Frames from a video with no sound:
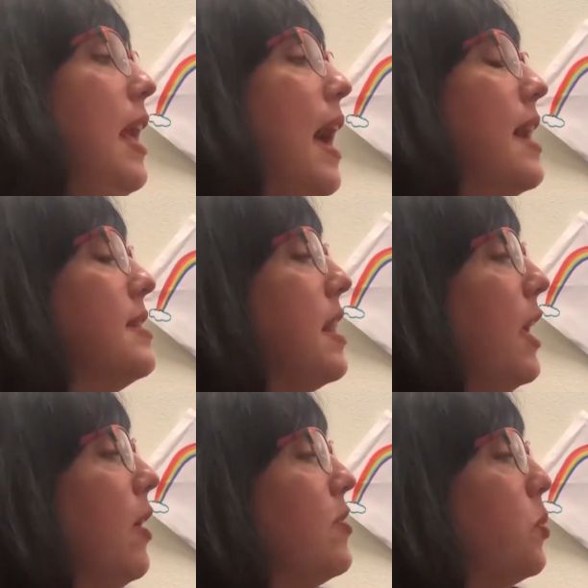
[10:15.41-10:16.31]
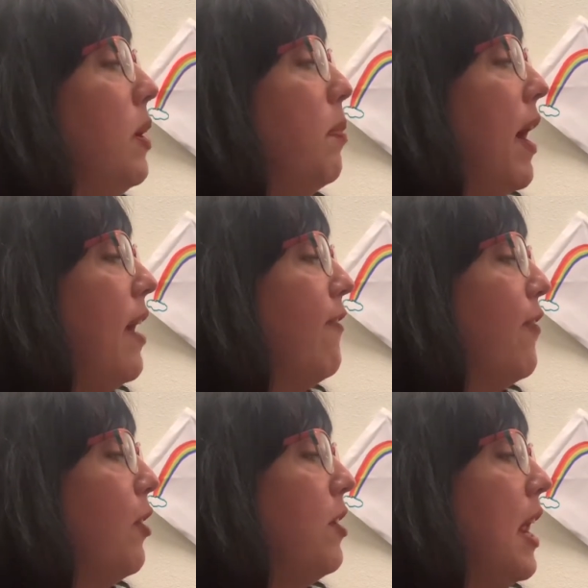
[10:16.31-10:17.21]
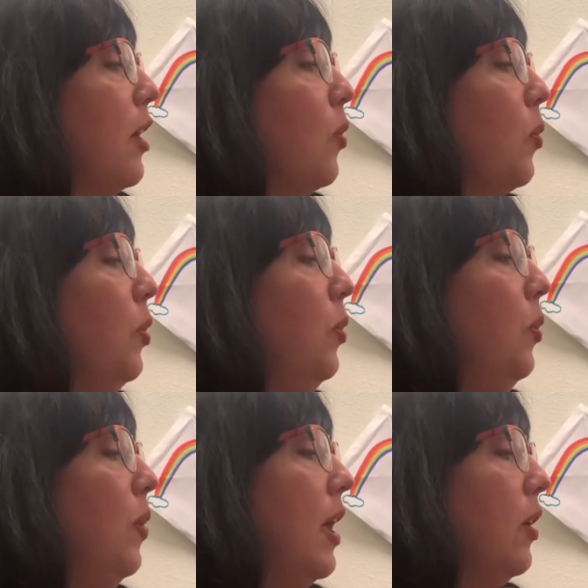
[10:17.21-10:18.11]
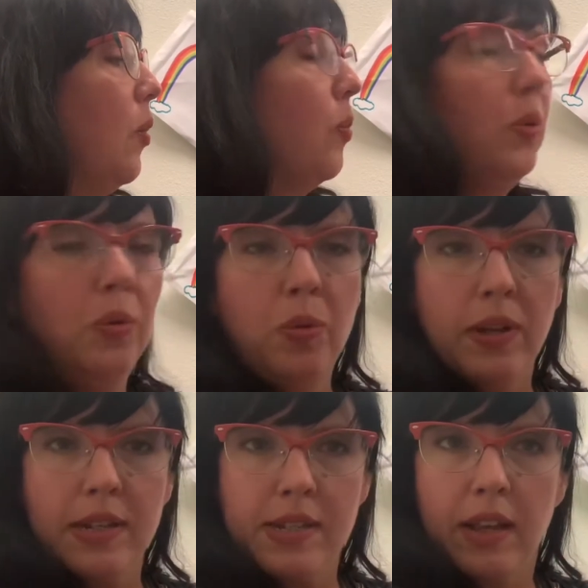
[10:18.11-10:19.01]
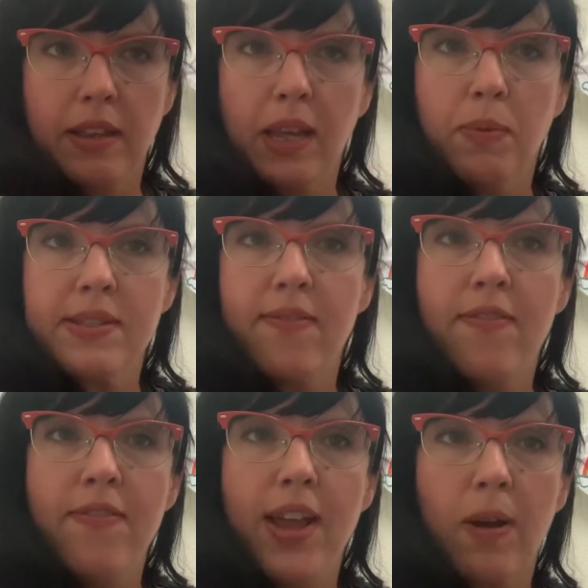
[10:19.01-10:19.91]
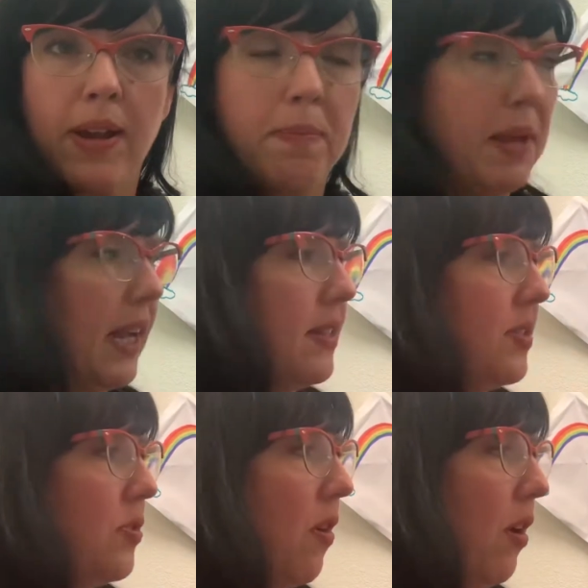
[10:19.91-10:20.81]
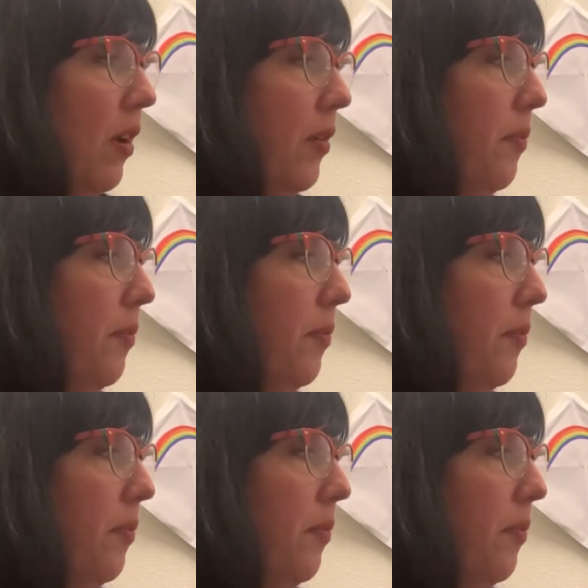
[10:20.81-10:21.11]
As the years went by, Ferdinand grew and grew until he was very big and strong.